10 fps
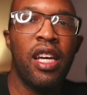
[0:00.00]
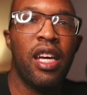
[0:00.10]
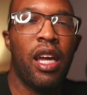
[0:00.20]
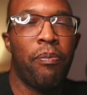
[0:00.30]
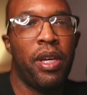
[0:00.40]

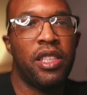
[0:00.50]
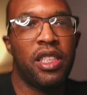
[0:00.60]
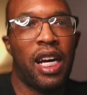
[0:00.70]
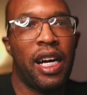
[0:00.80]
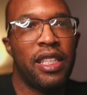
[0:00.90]
and pitching
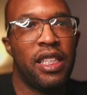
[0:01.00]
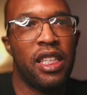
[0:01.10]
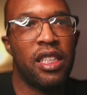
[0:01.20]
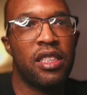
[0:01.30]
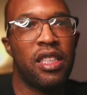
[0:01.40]

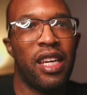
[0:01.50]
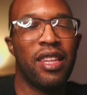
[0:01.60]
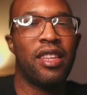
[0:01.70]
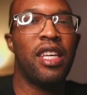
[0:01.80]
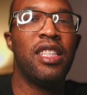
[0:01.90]
ideas and
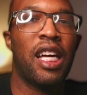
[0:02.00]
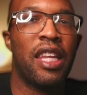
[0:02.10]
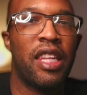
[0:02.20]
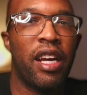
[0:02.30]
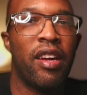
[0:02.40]
things out
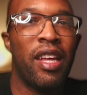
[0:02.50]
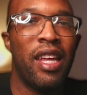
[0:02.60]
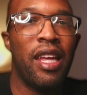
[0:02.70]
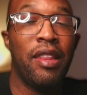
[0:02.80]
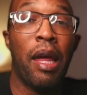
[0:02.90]
there
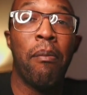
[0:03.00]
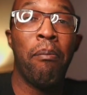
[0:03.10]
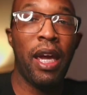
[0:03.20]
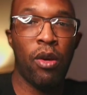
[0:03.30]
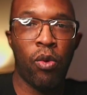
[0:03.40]
that
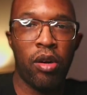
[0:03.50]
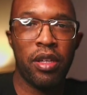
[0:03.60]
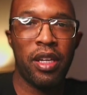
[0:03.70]
may work,